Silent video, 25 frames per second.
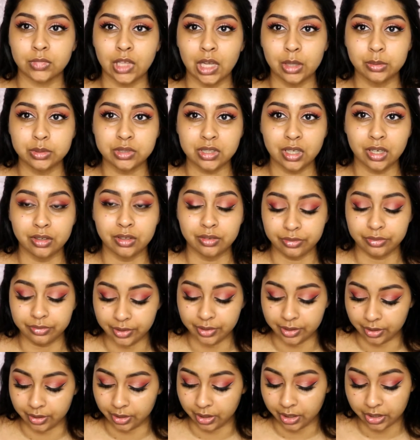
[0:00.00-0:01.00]
That was kind of
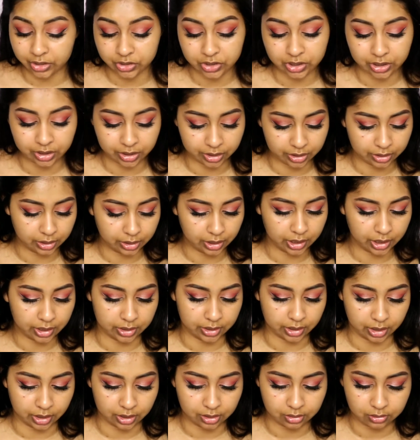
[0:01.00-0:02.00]
fun. I actually kind of like
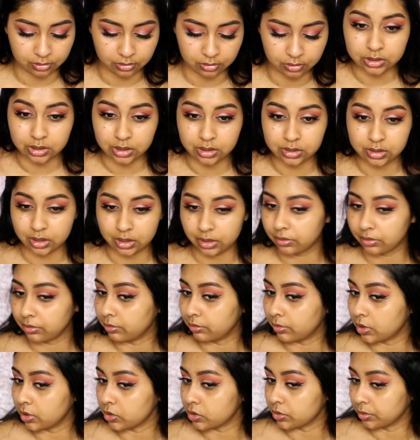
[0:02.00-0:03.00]
that. It does give
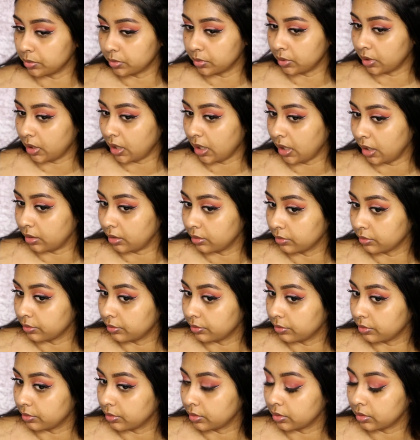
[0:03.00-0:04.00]
much more
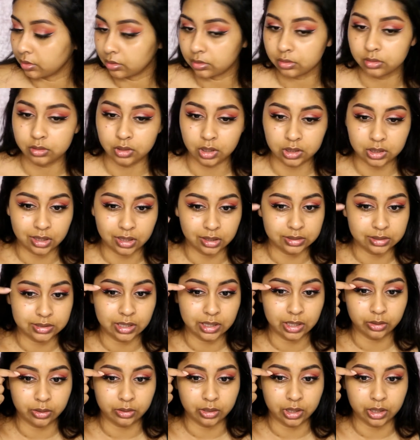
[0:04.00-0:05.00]
length. I can
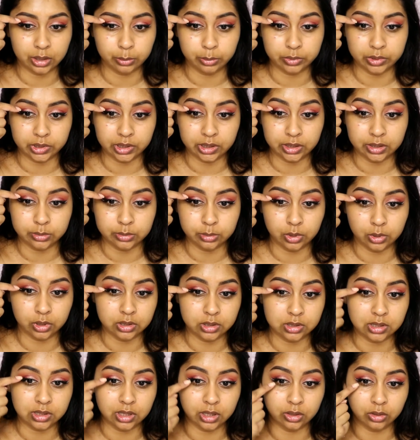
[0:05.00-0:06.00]
tell, like, with these
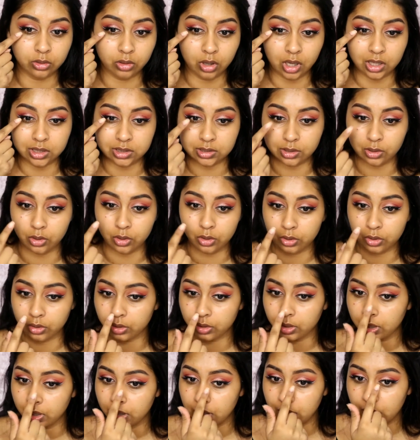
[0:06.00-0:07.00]
ones, they're not as
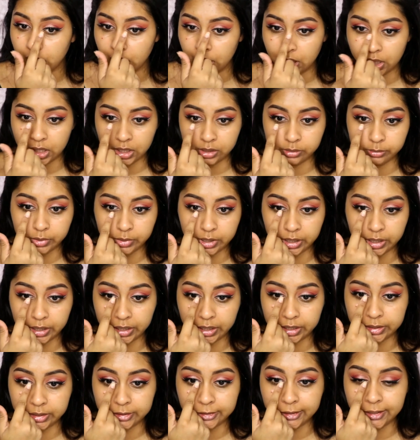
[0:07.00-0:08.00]
long. And my
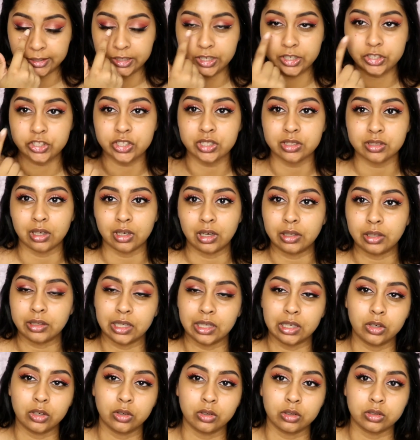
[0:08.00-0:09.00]
inner eyelashes aren't
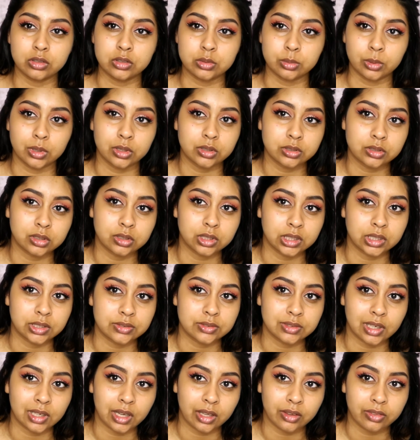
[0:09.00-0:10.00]
that long as well, so it
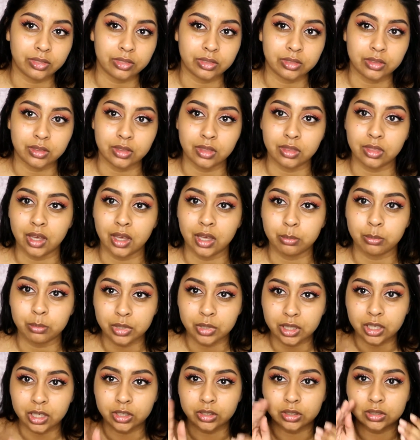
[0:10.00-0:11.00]
gives length to them.
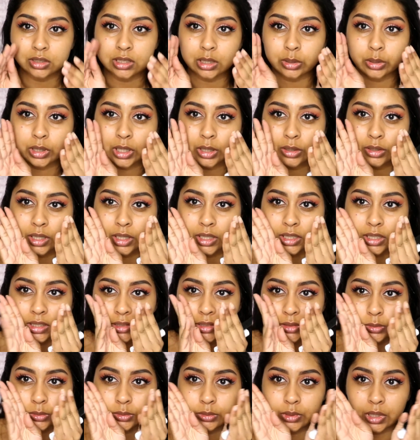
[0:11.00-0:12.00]
But can you tell how, like,
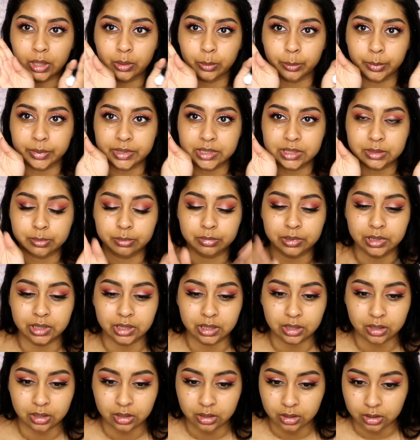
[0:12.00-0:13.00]
it's all, like,
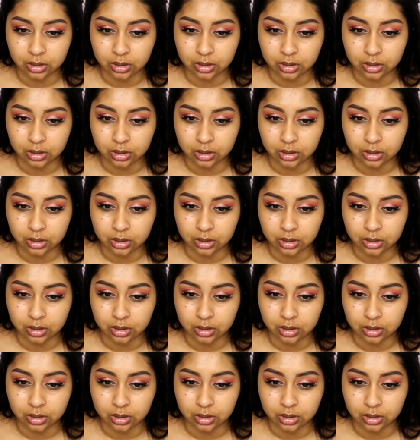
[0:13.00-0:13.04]
wispy?